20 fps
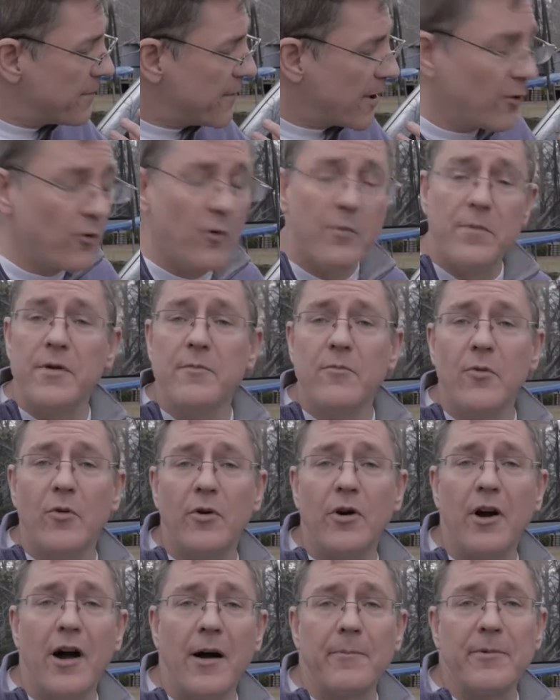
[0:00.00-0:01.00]
there will be
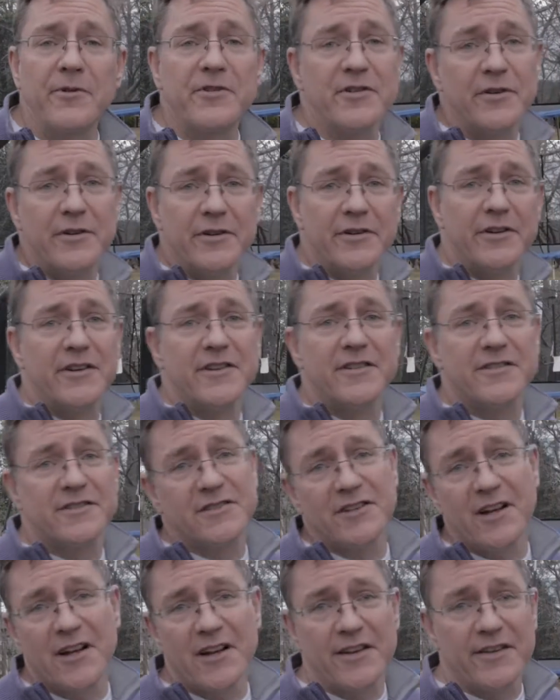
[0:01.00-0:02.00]
more opportunities
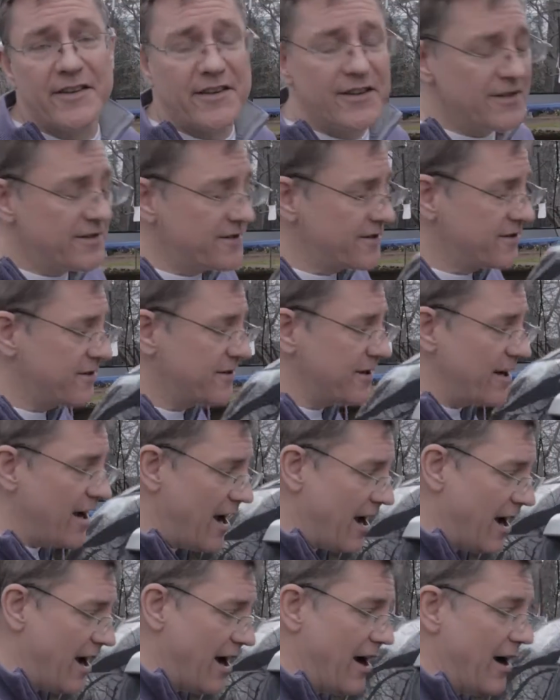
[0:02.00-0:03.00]
like this,
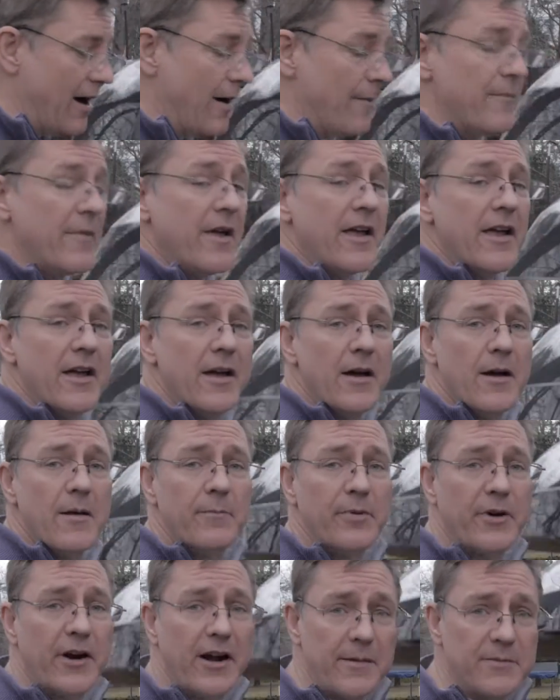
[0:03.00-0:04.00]
um, and
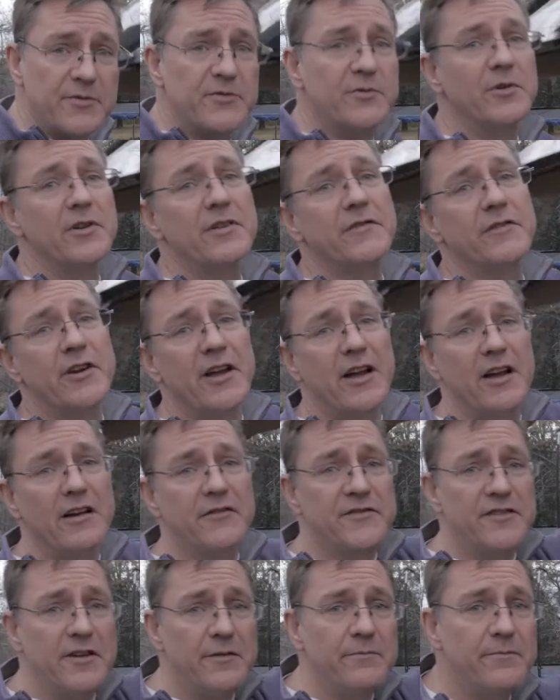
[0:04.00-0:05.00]
perhaps we'll even have
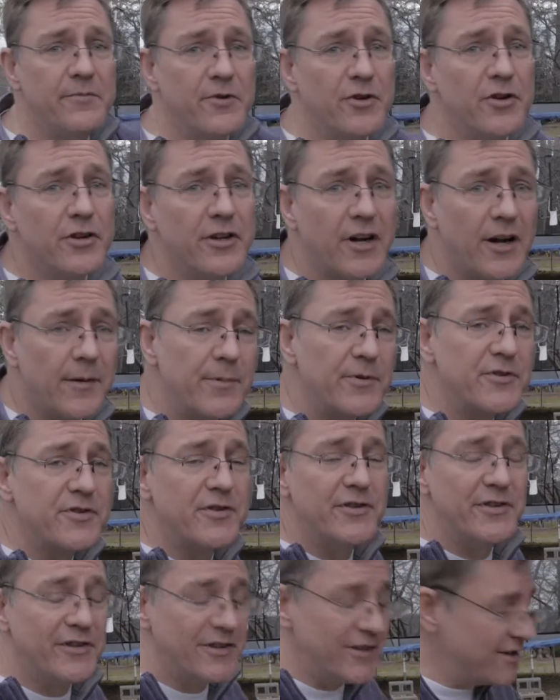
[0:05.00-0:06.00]
some good
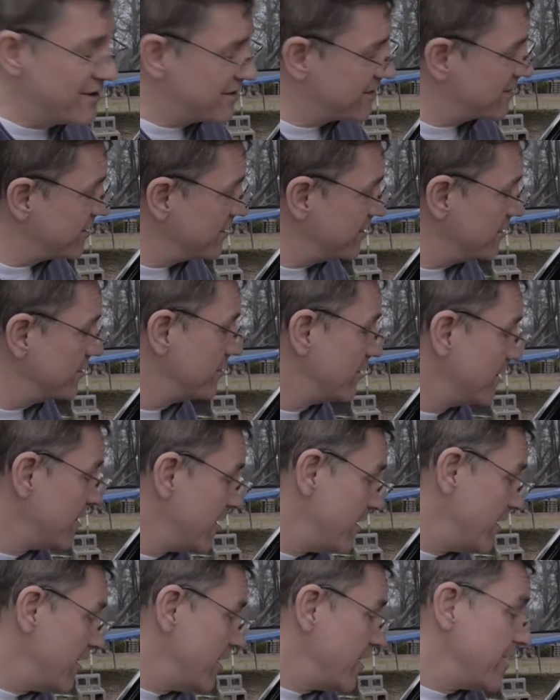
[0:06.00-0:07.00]
opportunities to,
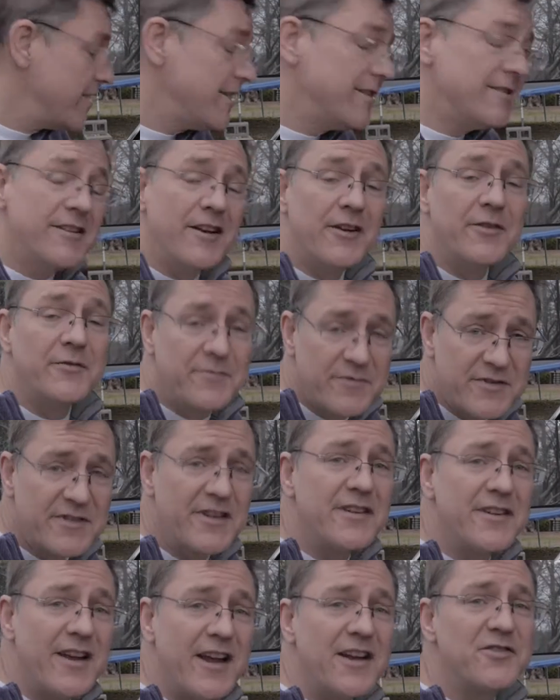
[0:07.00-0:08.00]
you know,
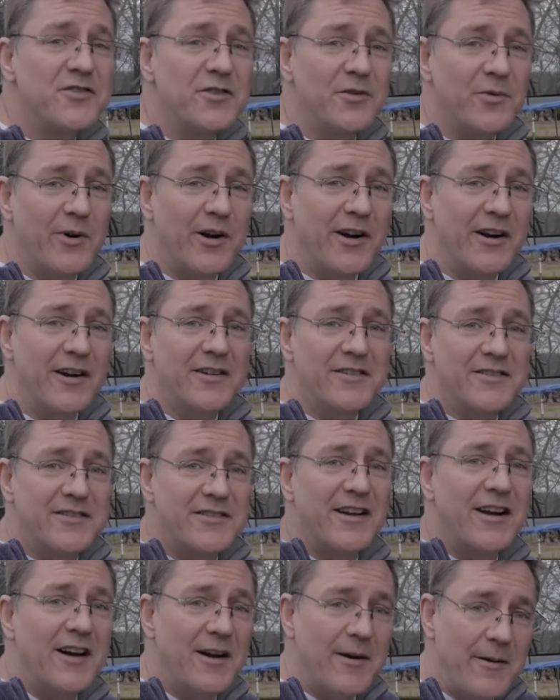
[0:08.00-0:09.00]
see nature where it's
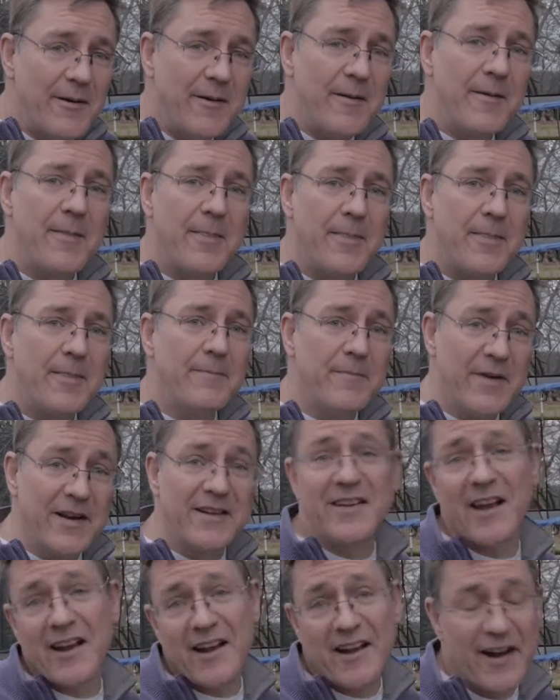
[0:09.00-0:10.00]
uh, being taken